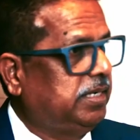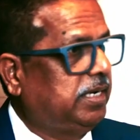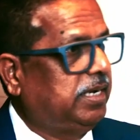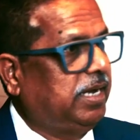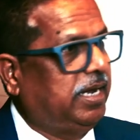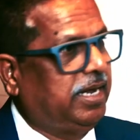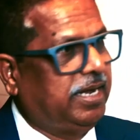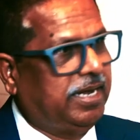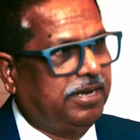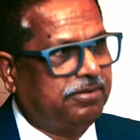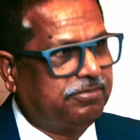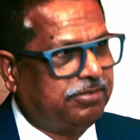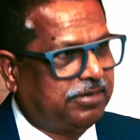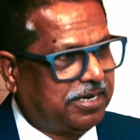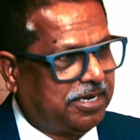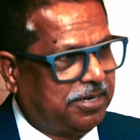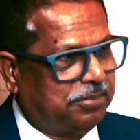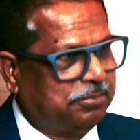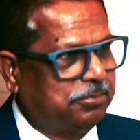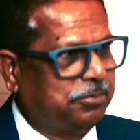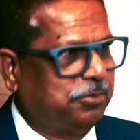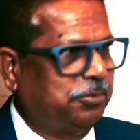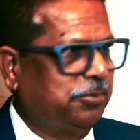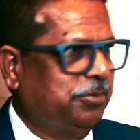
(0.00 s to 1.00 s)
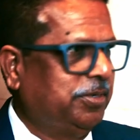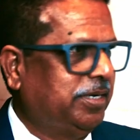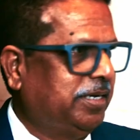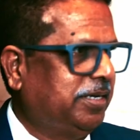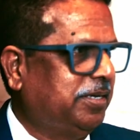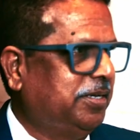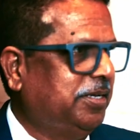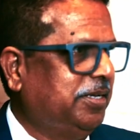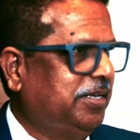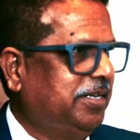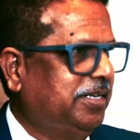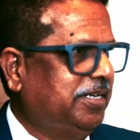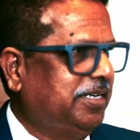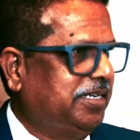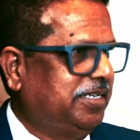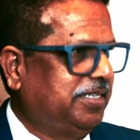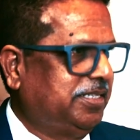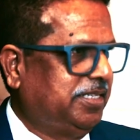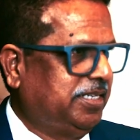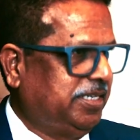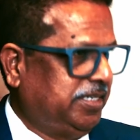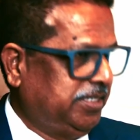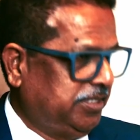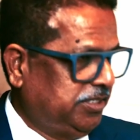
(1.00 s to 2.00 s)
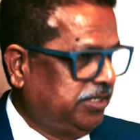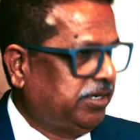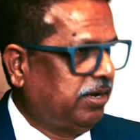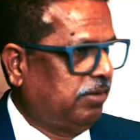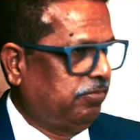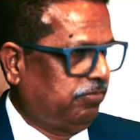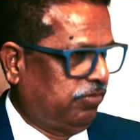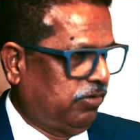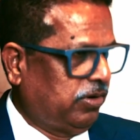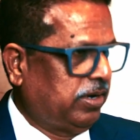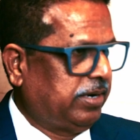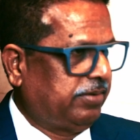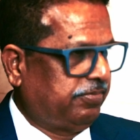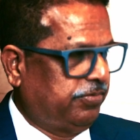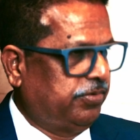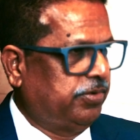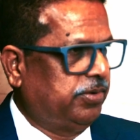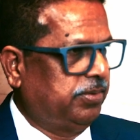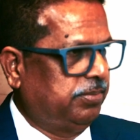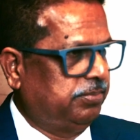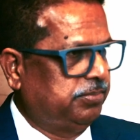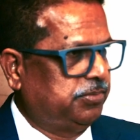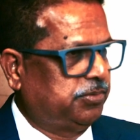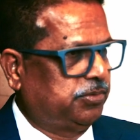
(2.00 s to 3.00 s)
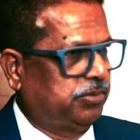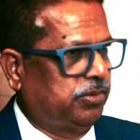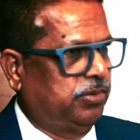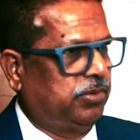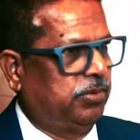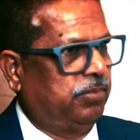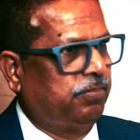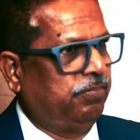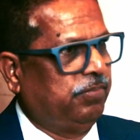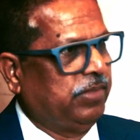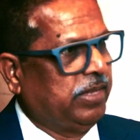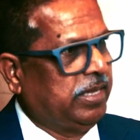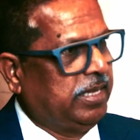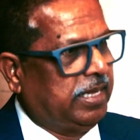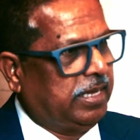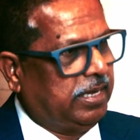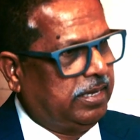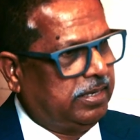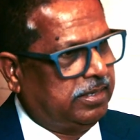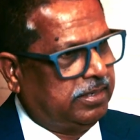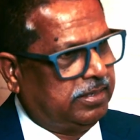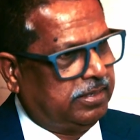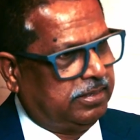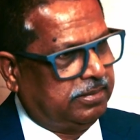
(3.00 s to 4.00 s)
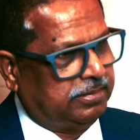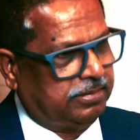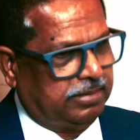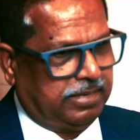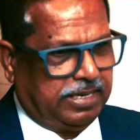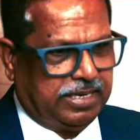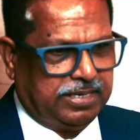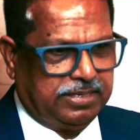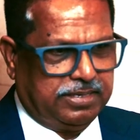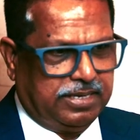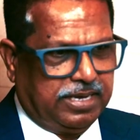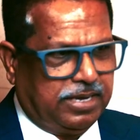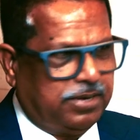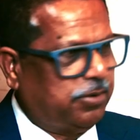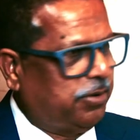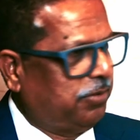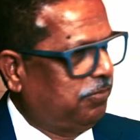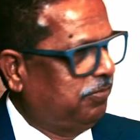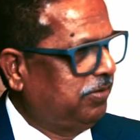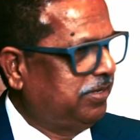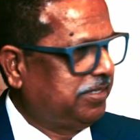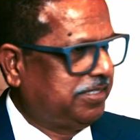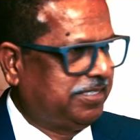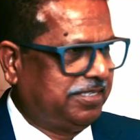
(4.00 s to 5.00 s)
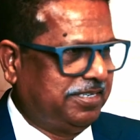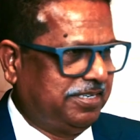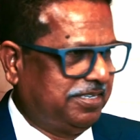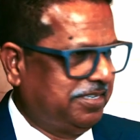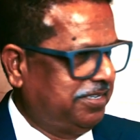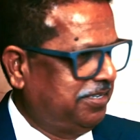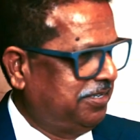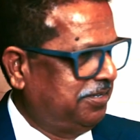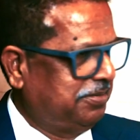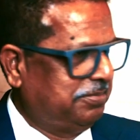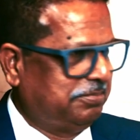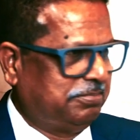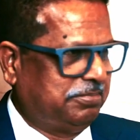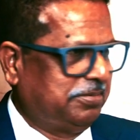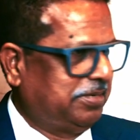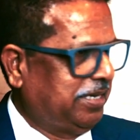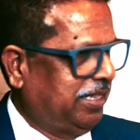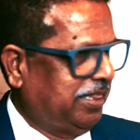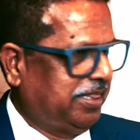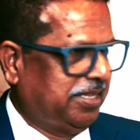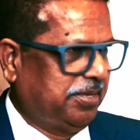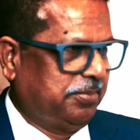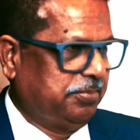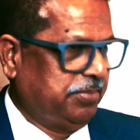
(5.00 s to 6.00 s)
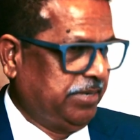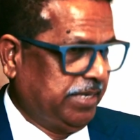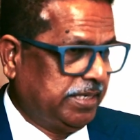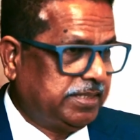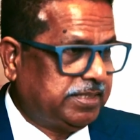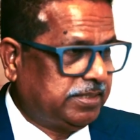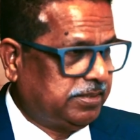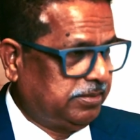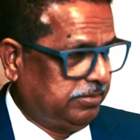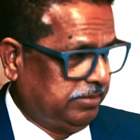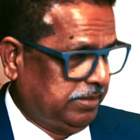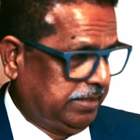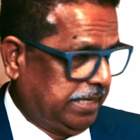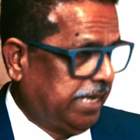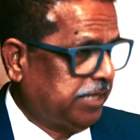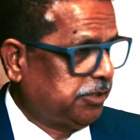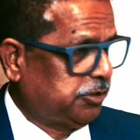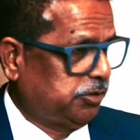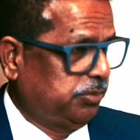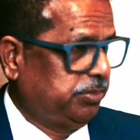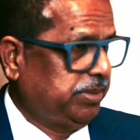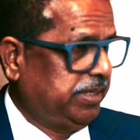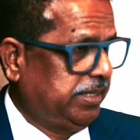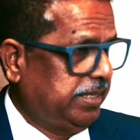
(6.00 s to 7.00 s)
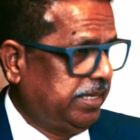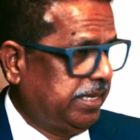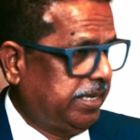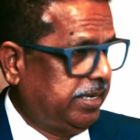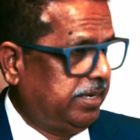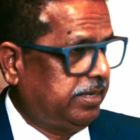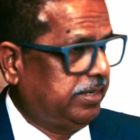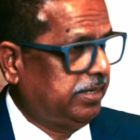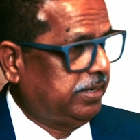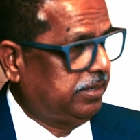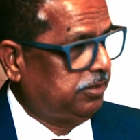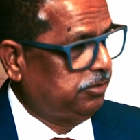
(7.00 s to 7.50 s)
it will never come through the digital platform. So I always tell them, yes, it has to be there.